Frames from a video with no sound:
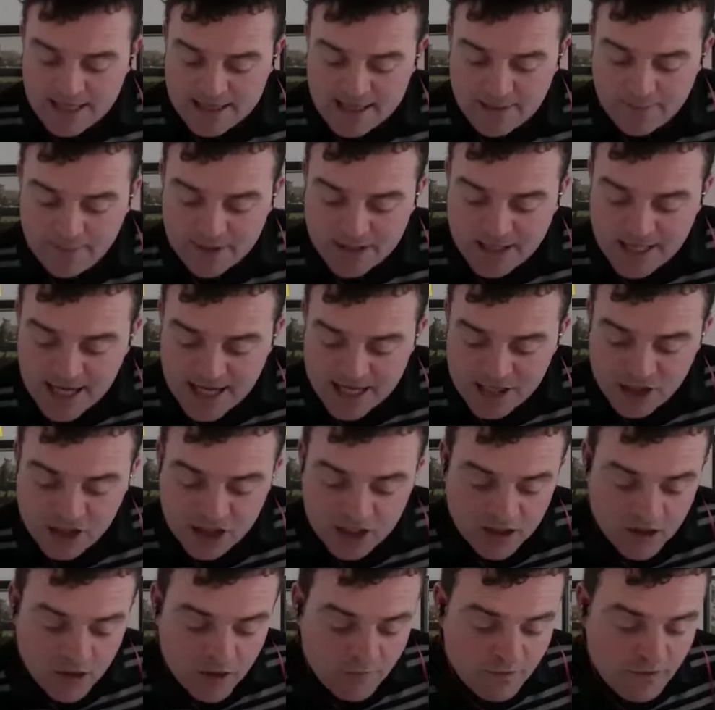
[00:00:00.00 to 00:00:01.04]
the
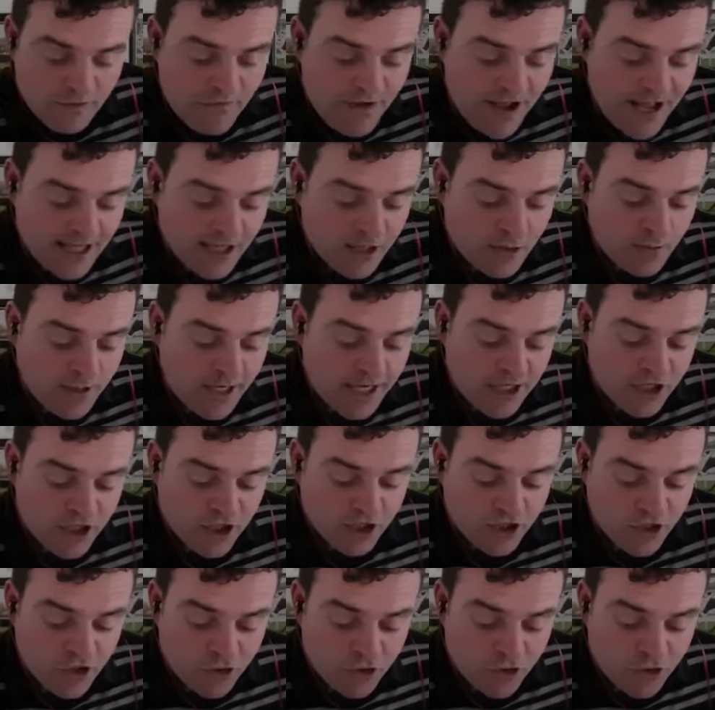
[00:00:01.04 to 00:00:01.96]
potential of evaluation.